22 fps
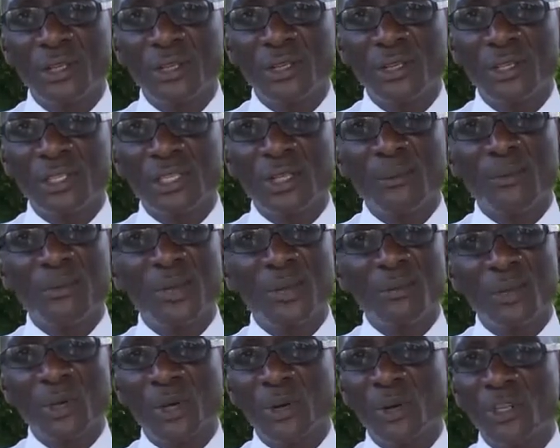simply
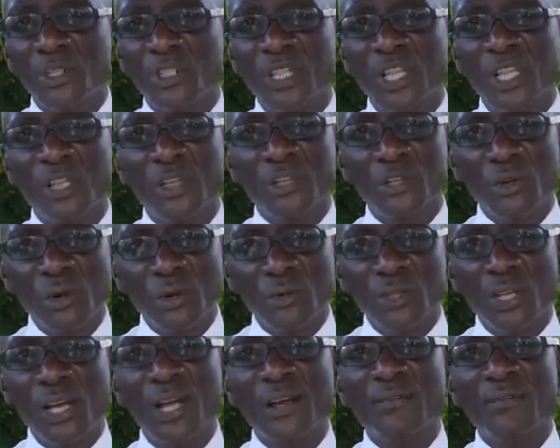because they
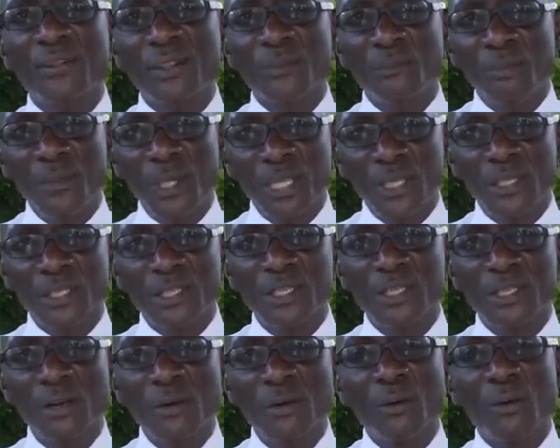don't have the
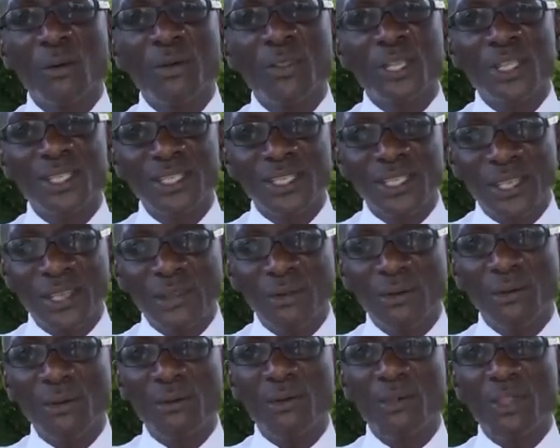means or the
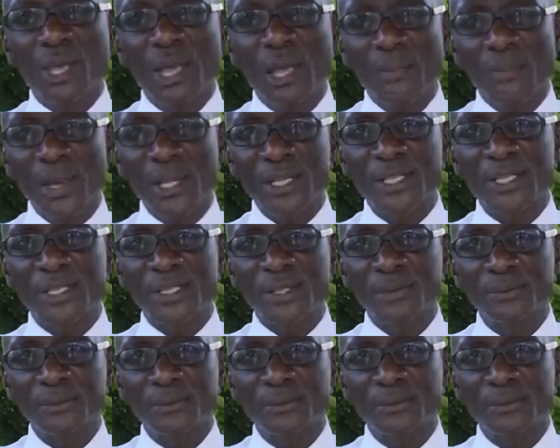skill or the capacity